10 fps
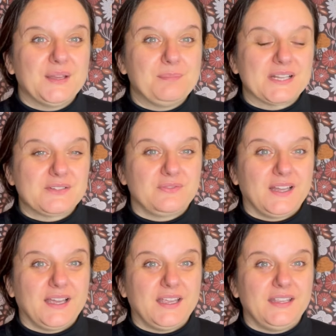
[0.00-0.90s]

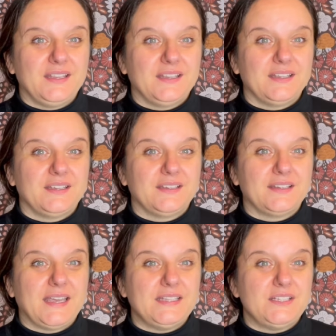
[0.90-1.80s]
Butterfly
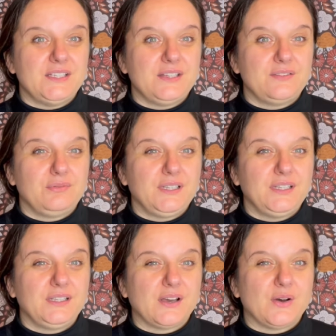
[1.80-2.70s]

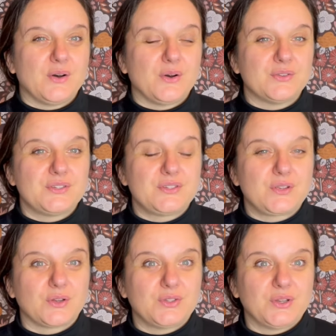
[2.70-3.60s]
83 or
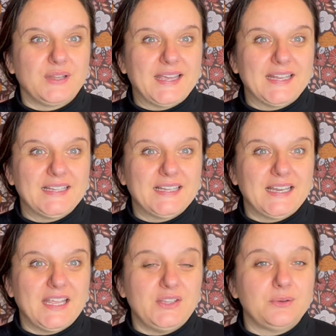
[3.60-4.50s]
Cotton and
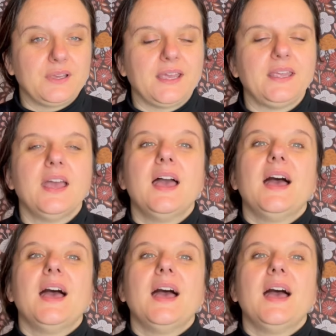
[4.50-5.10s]
Clay UK.